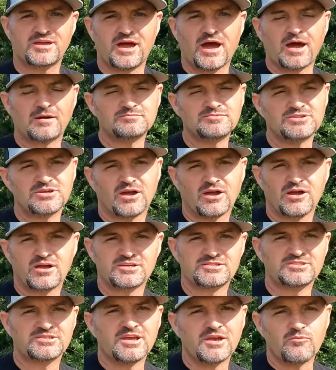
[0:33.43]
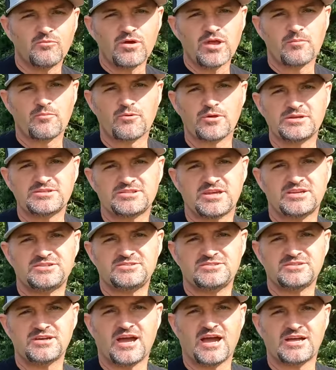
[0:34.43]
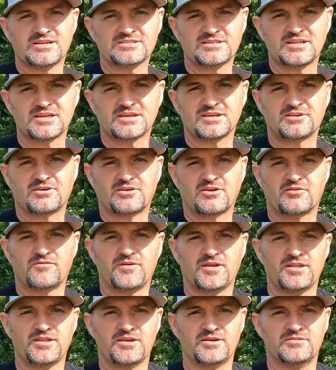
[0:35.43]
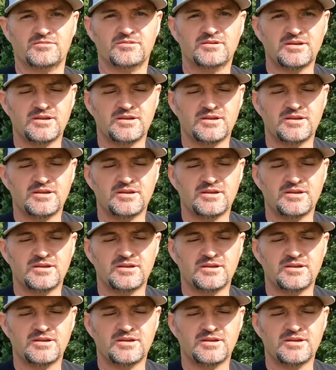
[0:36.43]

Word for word: I'm Josh and we appreciate you guys clicking on our video.